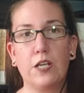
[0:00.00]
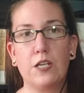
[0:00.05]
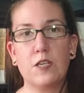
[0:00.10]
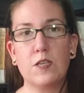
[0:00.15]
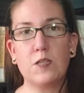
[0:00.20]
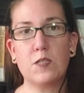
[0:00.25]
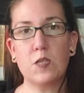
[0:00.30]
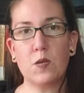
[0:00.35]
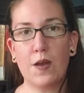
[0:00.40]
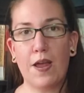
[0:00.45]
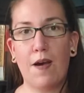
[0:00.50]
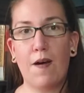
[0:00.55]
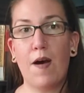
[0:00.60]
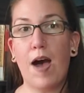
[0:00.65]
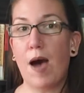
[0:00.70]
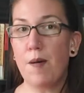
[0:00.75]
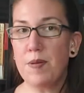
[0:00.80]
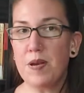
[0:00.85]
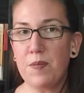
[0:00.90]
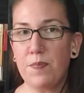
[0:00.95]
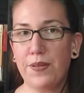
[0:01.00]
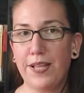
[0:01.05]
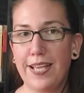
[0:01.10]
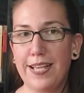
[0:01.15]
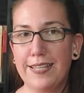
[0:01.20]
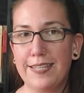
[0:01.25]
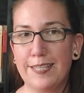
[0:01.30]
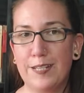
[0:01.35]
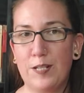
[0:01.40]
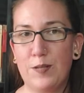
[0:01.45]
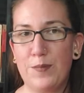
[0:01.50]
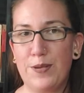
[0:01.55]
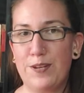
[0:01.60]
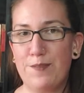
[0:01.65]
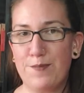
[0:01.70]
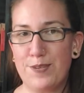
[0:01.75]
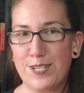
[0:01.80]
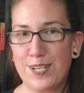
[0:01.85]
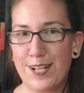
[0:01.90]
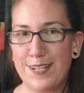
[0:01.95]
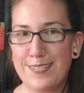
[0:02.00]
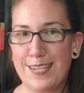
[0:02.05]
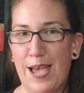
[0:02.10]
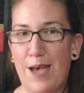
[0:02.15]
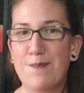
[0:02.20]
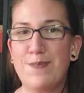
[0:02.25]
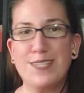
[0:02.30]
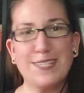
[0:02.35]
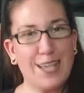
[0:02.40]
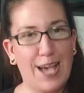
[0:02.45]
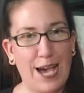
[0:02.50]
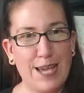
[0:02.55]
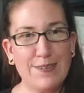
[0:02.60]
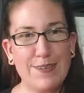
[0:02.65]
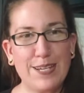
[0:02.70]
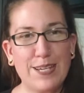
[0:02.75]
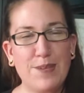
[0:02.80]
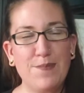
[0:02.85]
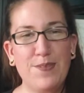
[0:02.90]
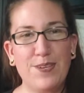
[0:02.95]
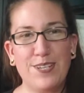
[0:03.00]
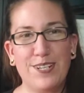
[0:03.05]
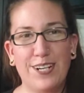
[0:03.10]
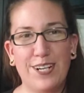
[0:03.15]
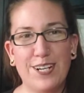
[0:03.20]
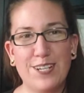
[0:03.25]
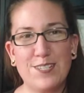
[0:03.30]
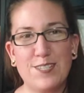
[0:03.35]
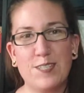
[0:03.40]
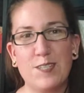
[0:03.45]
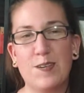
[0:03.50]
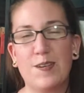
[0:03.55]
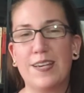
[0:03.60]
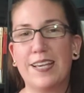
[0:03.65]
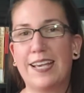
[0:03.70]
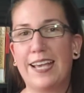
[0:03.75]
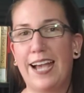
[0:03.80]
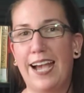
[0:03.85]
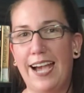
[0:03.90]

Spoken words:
So now I'm going to play a little bit of Michelle Thomas on my computer so you can